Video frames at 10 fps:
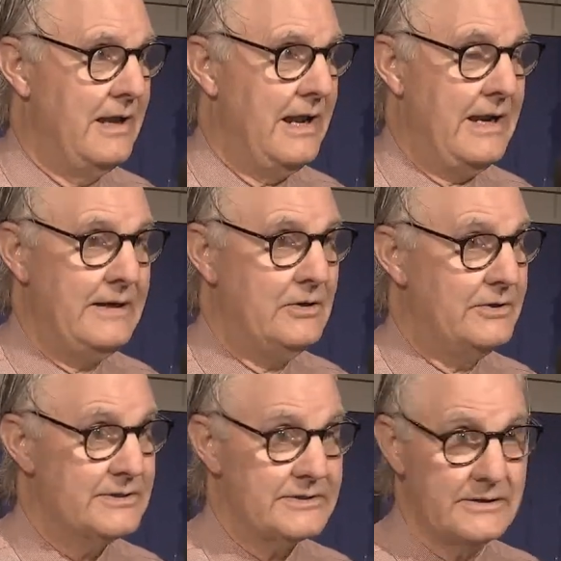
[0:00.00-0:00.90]
And, you know,
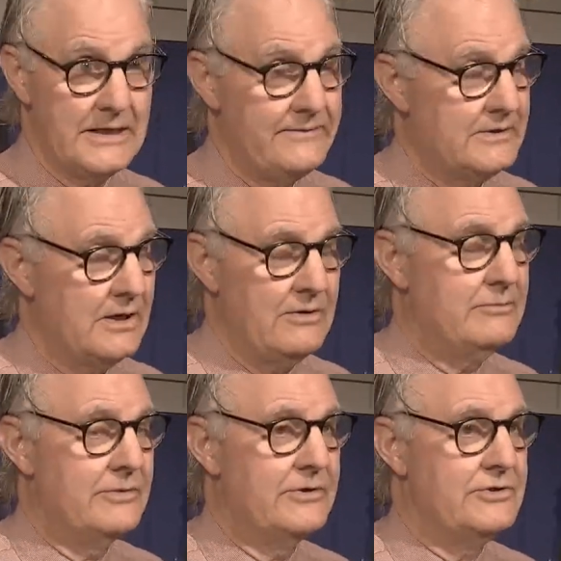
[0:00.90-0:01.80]
just to even go
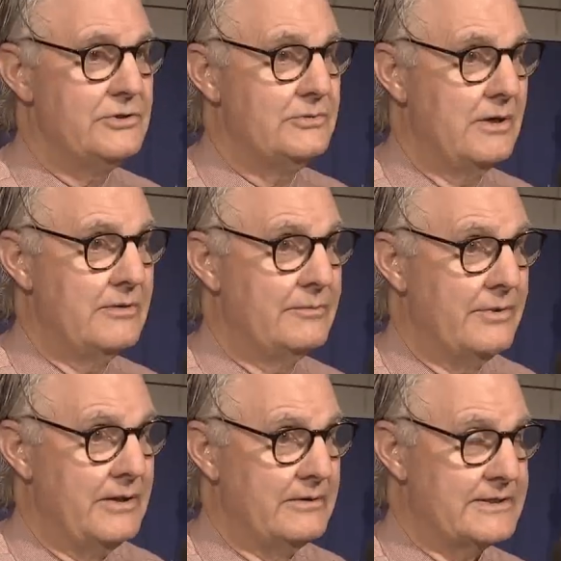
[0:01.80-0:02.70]
in with a duo and
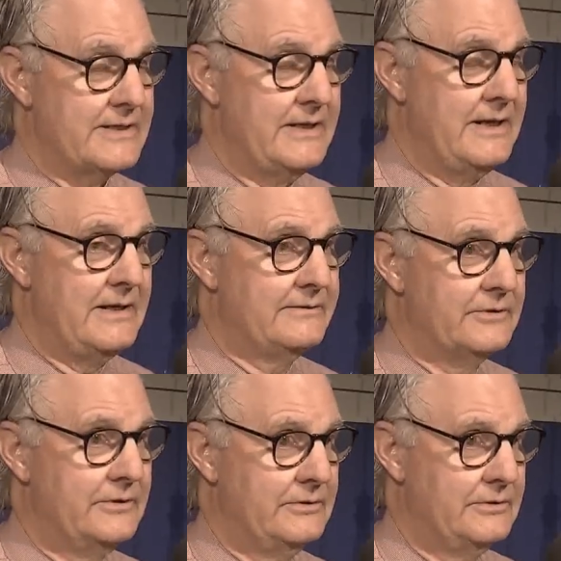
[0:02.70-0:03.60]
play on a Sunday
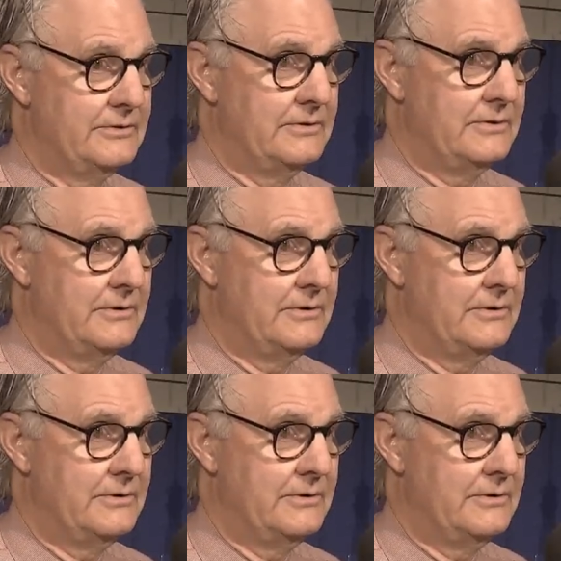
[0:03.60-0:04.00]
afternoon.